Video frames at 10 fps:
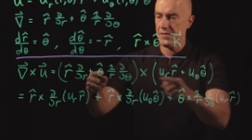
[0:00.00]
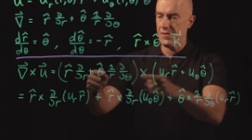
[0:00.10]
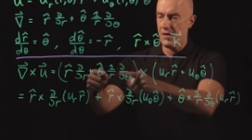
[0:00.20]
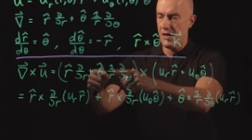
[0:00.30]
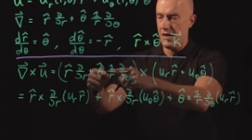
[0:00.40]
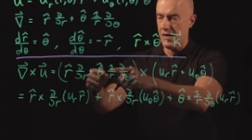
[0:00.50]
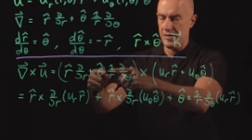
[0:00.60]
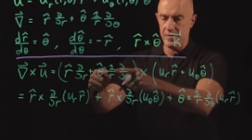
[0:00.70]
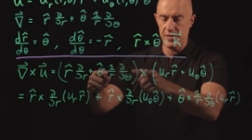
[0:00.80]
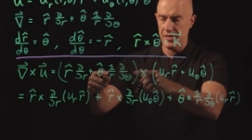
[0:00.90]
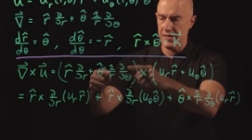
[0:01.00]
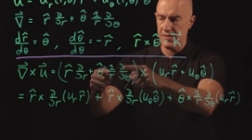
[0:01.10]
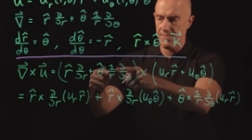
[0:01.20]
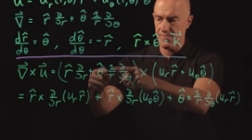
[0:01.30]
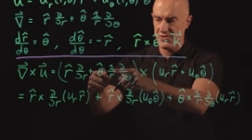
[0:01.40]

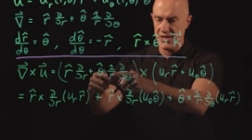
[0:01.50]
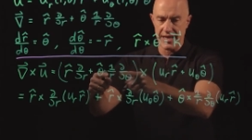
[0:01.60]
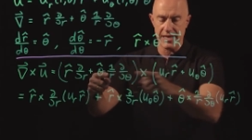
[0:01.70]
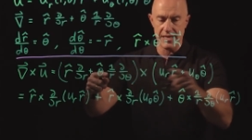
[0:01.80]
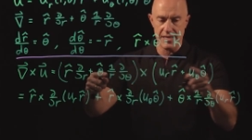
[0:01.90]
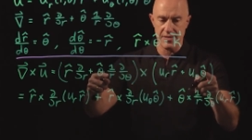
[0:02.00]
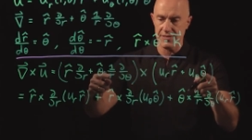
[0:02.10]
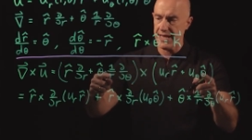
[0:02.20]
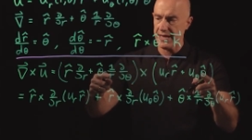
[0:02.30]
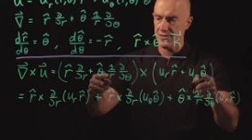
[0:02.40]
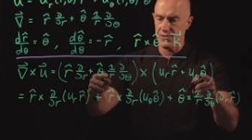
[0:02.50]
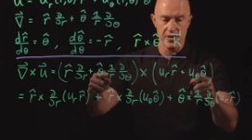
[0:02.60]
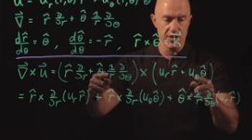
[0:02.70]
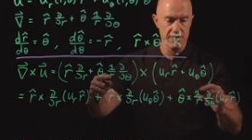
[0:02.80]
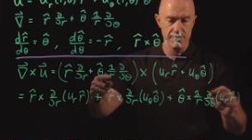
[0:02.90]
the second and the second
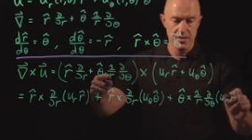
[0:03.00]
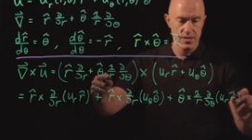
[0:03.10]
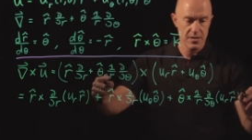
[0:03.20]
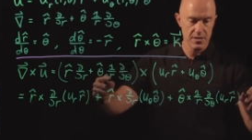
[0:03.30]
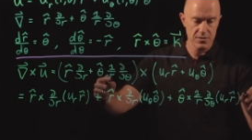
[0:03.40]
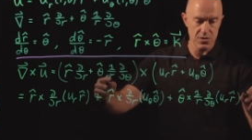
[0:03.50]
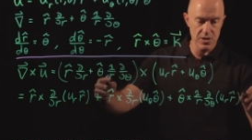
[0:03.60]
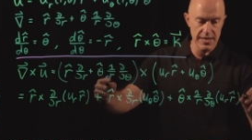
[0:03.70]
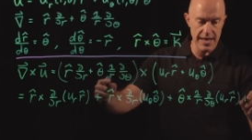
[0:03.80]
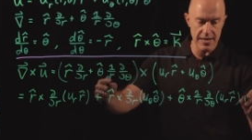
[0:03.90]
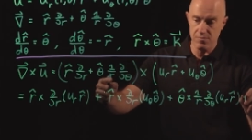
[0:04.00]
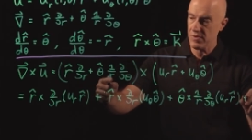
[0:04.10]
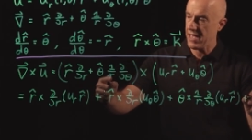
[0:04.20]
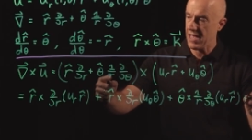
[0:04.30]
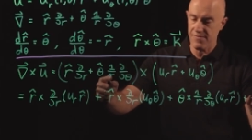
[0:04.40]
term, So again,
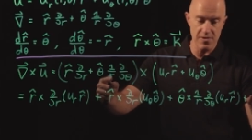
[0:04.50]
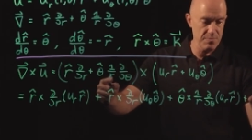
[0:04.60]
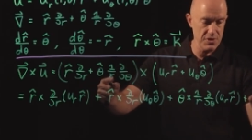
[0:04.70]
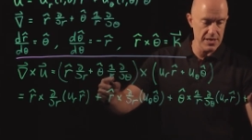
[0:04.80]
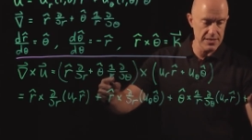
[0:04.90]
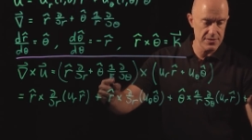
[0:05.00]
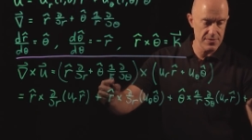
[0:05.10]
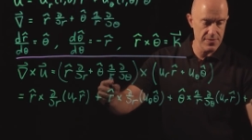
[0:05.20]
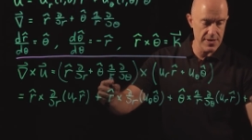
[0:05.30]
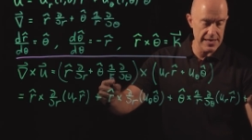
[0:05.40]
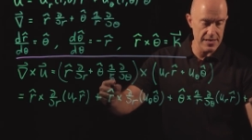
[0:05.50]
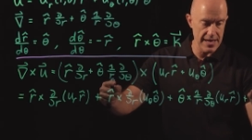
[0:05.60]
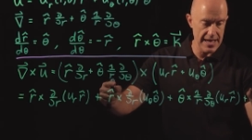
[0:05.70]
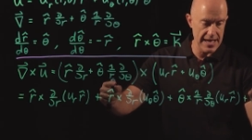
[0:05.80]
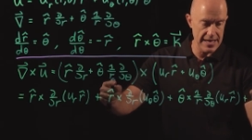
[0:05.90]
we have a plus theta
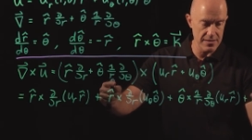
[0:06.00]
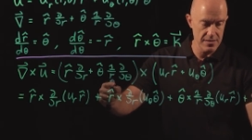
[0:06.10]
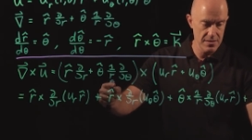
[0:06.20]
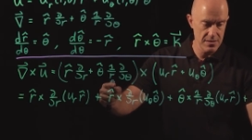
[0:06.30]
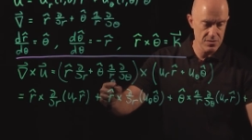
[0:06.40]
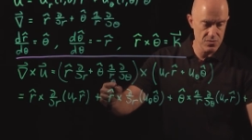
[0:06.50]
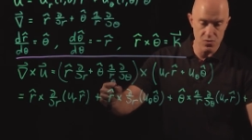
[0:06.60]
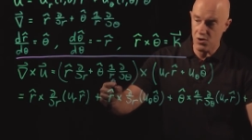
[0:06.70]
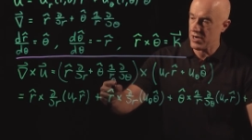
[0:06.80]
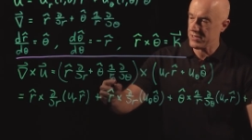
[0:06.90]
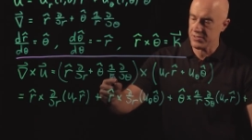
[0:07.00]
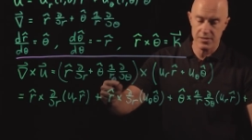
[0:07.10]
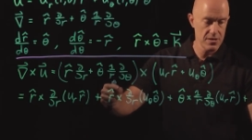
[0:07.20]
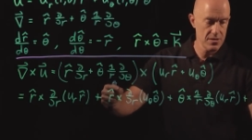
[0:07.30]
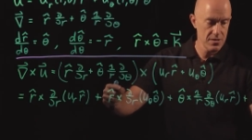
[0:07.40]
hat cross
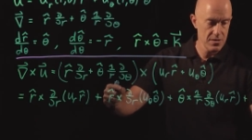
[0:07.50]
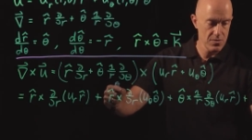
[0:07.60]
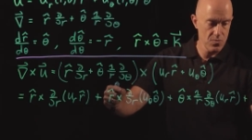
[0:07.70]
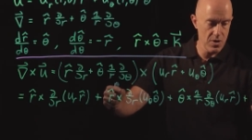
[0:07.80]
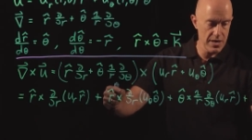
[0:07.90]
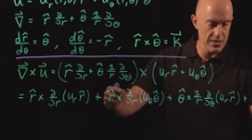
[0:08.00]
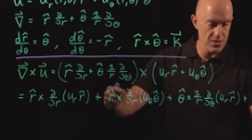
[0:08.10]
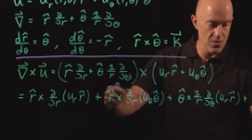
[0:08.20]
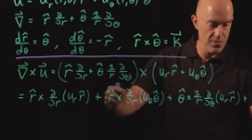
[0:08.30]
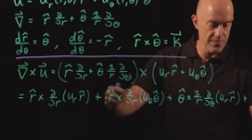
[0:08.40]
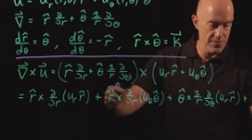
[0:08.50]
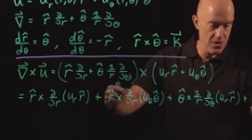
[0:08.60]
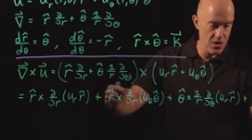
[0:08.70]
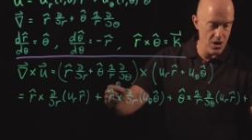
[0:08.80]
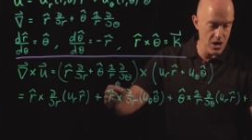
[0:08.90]
1 over
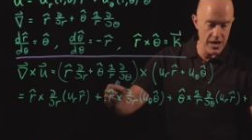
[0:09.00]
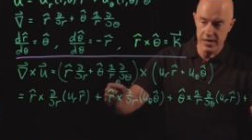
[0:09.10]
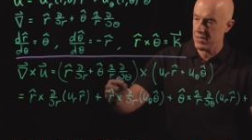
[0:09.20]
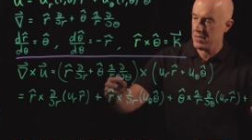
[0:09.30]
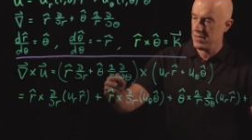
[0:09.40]
r